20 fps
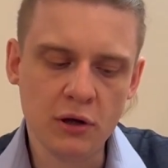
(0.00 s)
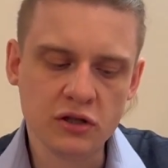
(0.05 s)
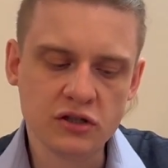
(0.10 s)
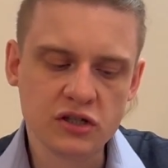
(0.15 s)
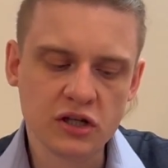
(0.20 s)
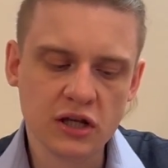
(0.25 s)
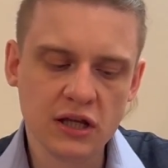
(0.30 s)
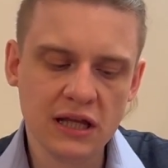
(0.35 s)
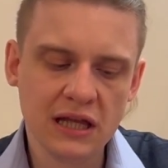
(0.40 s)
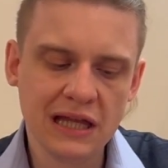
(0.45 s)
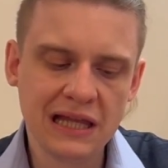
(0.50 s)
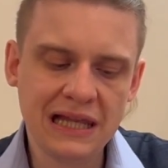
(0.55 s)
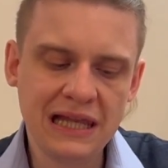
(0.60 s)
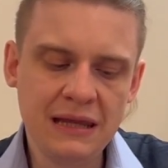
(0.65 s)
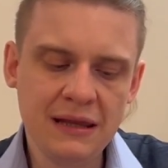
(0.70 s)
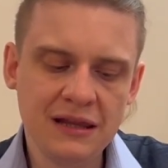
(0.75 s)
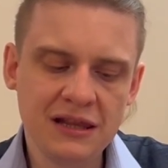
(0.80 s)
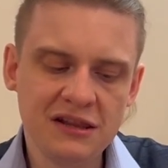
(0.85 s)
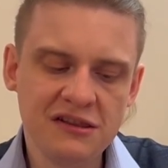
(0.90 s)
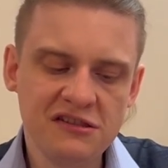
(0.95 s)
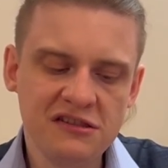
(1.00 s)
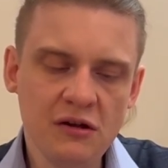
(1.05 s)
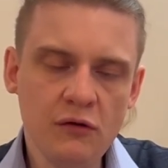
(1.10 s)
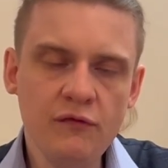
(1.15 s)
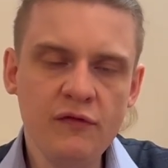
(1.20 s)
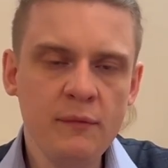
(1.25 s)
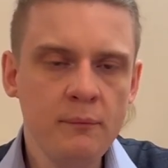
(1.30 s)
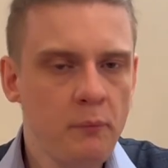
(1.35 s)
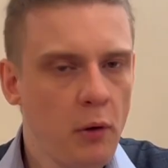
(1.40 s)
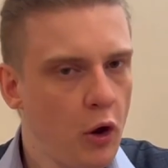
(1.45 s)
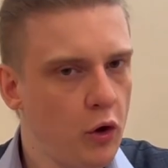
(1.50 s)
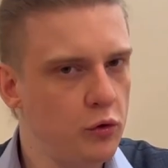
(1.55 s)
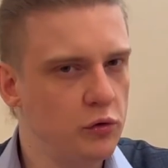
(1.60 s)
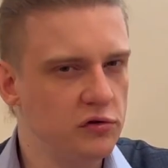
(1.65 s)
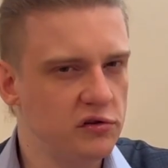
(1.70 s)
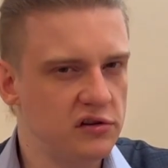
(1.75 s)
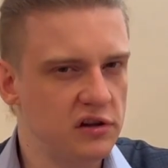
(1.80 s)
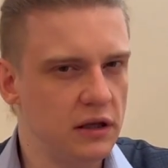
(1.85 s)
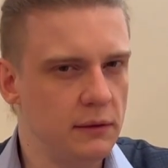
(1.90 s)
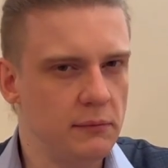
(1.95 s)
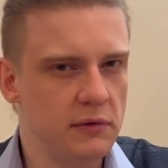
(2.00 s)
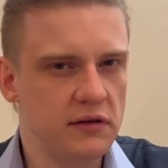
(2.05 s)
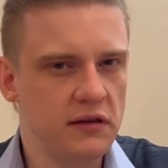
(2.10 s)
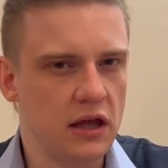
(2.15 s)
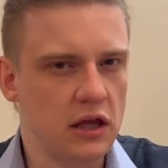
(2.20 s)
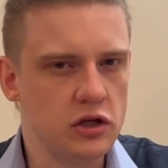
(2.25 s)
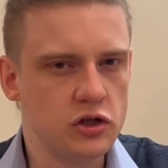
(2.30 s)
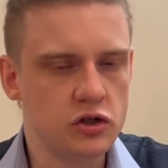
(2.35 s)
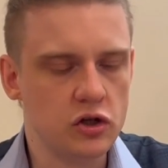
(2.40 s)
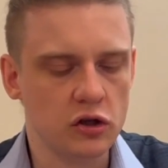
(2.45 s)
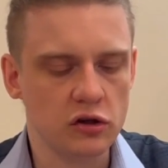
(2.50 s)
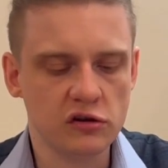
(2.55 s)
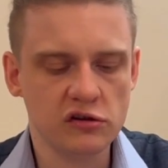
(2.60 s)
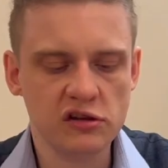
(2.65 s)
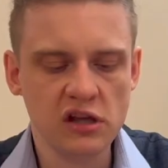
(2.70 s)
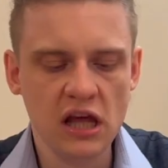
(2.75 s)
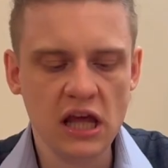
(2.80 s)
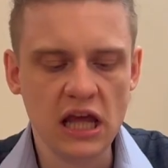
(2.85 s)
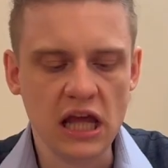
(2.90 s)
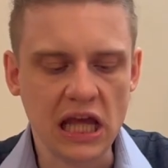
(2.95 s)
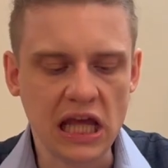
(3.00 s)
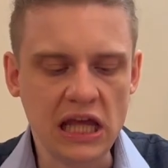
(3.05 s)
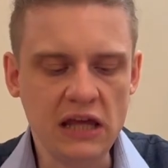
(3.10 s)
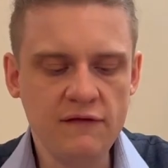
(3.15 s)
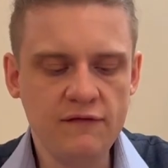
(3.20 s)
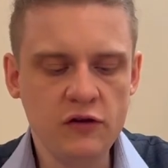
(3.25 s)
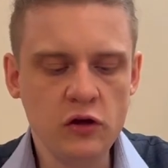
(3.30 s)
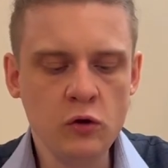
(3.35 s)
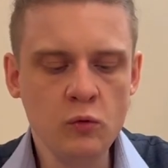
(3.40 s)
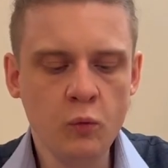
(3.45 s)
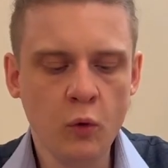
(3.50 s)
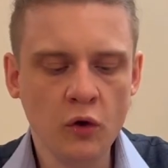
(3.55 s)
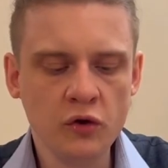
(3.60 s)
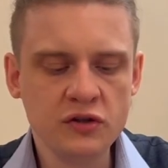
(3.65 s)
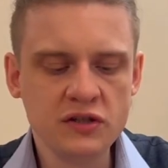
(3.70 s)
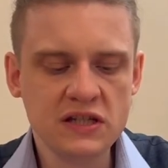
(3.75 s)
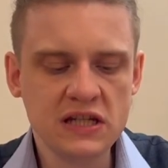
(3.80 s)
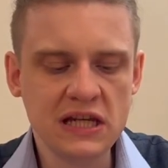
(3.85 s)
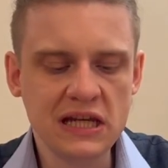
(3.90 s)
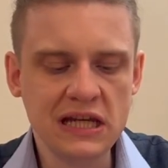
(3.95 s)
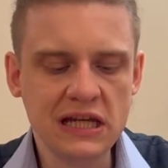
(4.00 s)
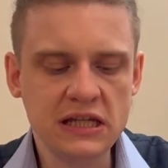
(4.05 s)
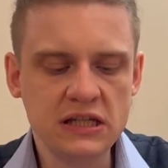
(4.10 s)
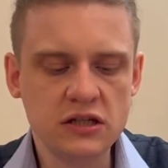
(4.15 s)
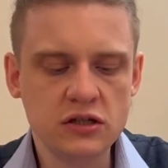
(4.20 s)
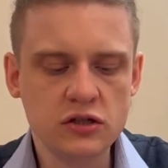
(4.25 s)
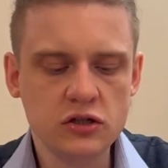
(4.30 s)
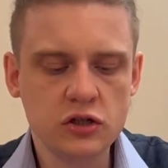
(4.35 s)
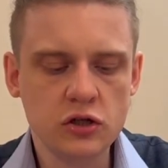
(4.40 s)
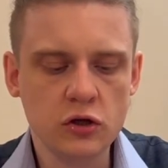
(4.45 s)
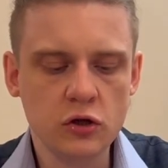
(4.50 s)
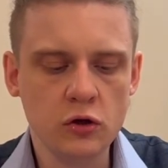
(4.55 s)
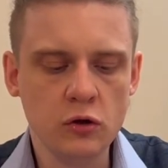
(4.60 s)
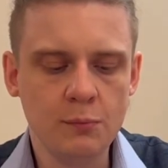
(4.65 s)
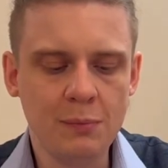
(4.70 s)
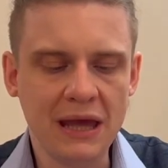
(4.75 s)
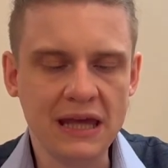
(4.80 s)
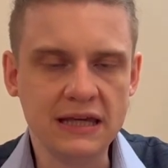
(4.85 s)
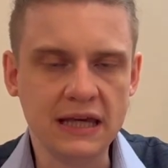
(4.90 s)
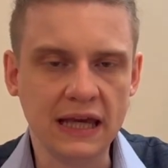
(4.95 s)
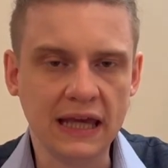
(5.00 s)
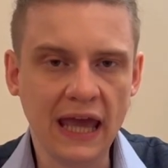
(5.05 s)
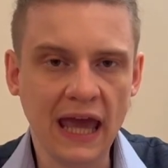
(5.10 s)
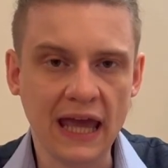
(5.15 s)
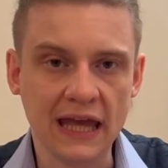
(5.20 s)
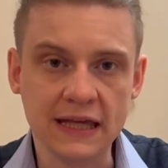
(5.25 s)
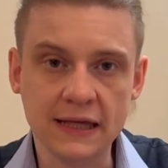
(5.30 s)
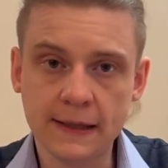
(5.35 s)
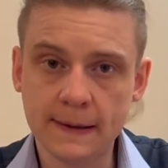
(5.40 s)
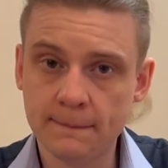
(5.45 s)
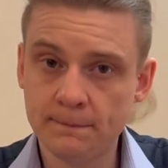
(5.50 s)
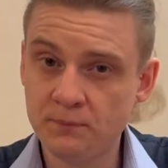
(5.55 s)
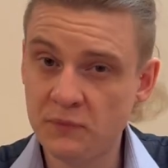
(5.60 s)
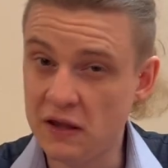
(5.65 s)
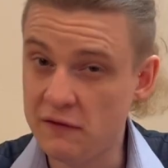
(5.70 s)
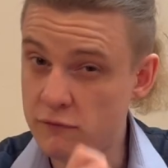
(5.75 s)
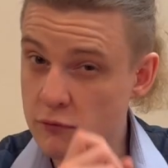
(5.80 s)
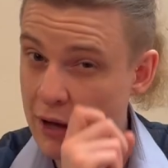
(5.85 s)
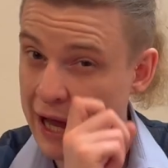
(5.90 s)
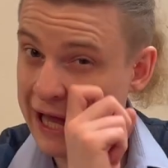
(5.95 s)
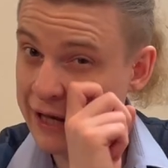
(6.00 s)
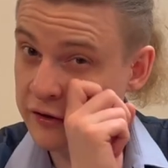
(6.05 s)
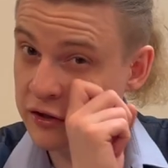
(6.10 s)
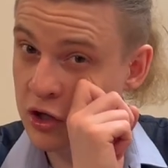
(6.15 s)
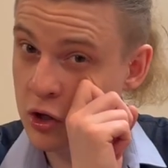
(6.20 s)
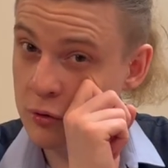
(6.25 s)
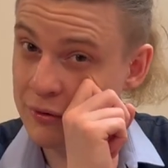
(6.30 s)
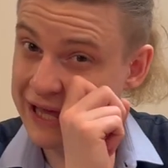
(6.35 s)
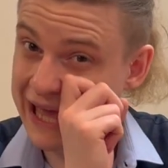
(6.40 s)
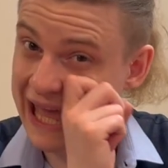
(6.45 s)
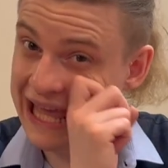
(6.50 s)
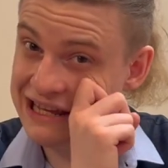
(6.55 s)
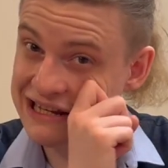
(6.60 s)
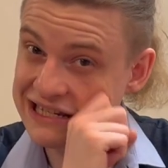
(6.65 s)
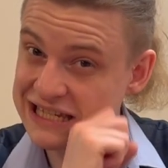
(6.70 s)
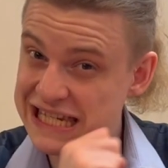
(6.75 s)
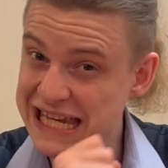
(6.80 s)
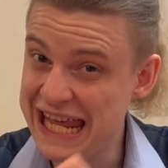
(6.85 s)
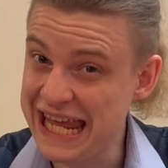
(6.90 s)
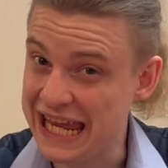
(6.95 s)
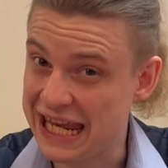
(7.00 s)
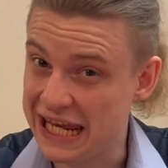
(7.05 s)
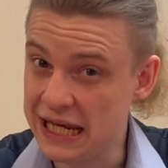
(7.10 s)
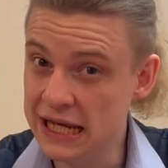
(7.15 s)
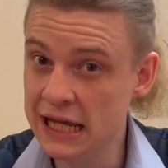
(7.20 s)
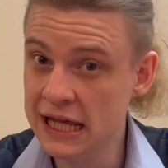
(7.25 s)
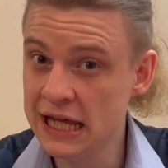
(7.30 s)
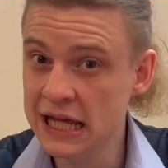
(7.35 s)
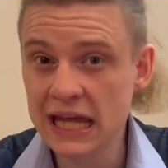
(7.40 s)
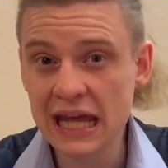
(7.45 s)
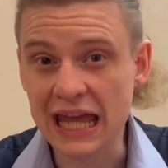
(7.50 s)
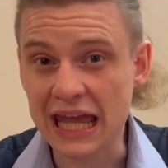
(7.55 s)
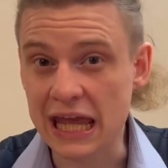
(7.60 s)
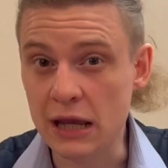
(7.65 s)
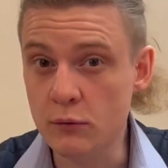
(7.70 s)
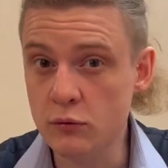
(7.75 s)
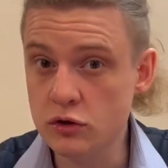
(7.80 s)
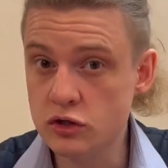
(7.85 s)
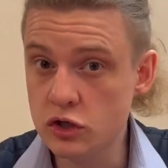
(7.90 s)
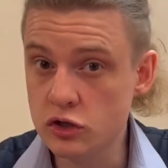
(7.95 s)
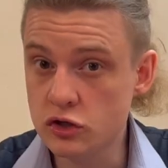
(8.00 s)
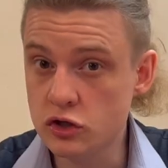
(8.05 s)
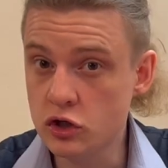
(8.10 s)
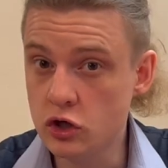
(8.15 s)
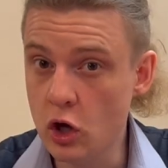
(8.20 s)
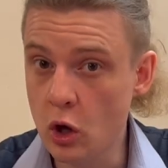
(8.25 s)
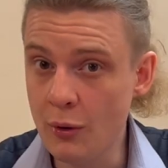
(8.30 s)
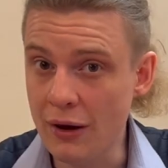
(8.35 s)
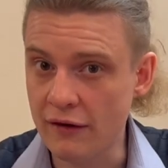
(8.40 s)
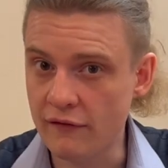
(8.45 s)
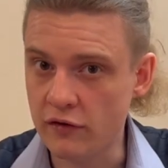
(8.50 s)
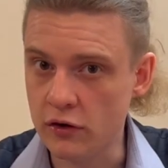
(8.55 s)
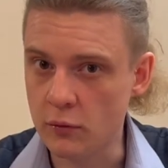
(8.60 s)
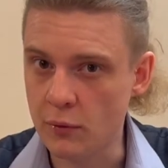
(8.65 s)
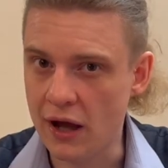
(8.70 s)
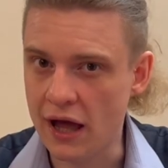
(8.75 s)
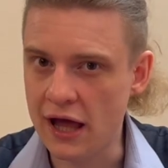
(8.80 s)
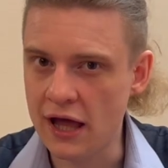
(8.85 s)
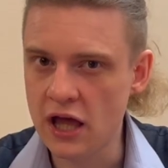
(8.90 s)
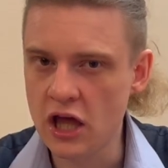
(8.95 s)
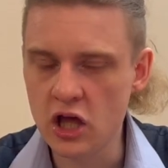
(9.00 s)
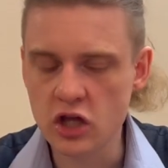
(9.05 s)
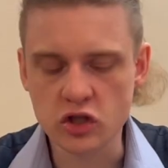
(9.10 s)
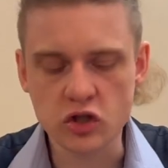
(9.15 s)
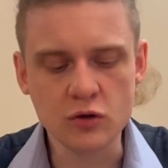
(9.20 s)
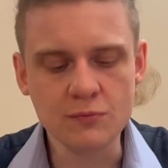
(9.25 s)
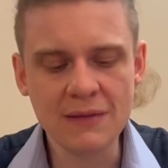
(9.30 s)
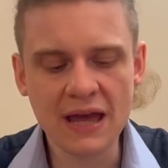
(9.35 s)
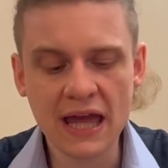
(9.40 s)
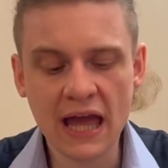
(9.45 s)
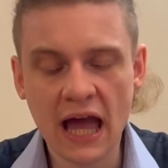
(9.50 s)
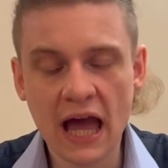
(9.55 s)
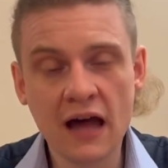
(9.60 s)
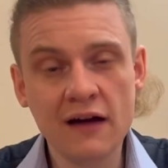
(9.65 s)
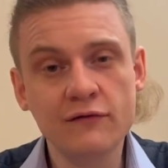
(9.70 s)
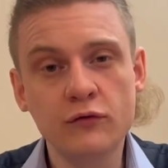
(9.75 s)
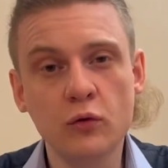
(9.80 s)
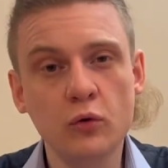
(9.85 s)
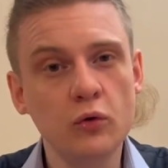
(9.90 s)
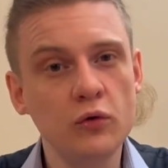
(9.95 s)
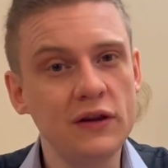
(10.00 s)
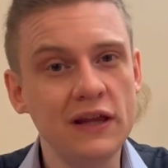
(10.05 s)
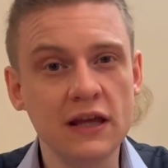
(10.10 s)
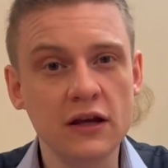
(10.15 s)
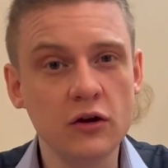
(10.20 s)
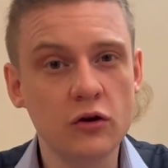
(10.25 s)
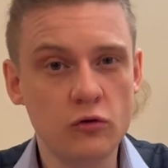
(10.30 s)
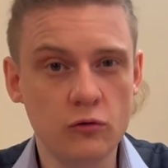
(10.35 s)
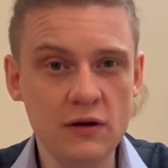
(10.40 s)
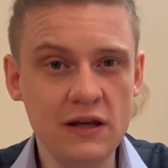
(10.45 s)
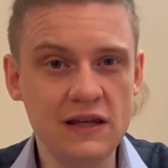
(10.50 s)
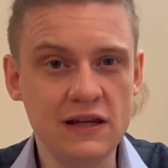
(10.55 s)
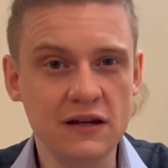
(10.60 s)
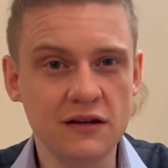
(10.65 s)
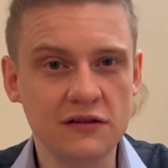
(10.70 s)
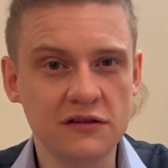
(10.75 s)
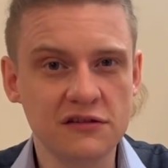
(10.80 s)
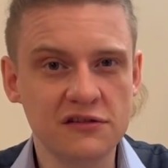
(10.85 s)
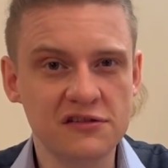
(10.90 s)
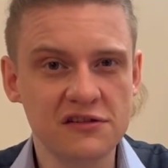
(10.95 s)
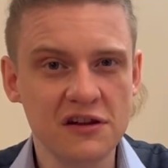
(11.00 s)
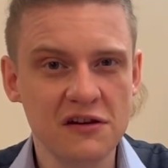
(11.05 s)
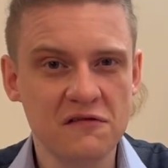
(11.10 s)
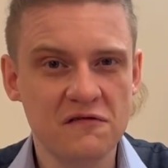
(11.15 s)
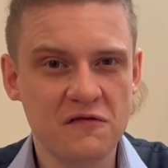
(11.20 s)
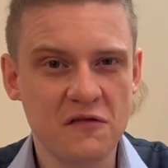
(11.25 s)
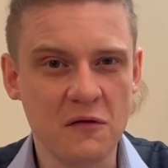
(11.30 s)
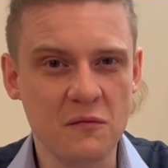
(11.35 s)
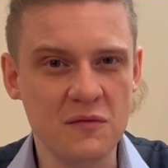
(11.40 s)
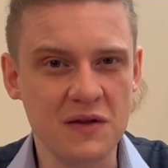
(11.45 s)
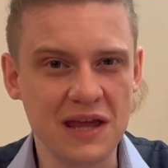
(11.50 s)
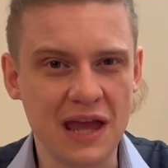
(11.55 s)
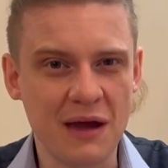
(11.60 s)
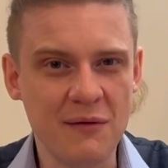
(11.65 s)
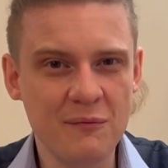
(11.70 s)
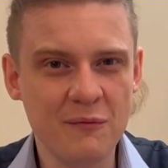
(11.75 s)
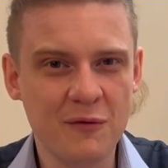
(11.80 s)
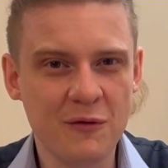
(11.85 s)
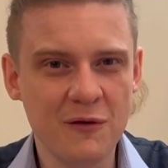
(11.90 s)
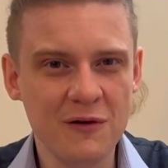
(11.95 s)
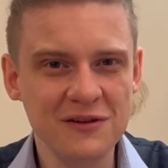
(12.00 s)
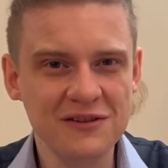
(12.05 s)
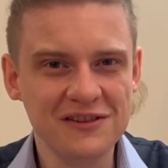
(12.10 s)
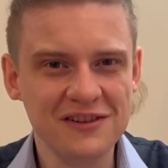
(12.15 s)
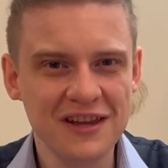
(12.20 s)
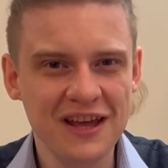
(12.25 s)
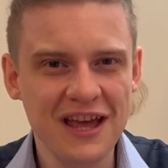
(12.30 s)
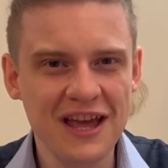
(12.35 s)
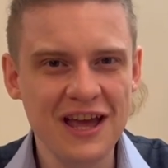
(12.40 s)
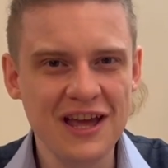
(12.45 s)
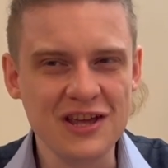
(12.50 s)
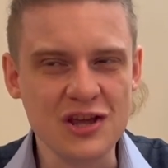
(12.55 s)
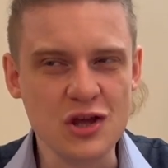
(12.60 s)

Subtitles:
but self-imposed limitations. If you wanted to bake a cake, if you had no cake tin, it would just go everywhere. You may have all the ingredients from the Empress,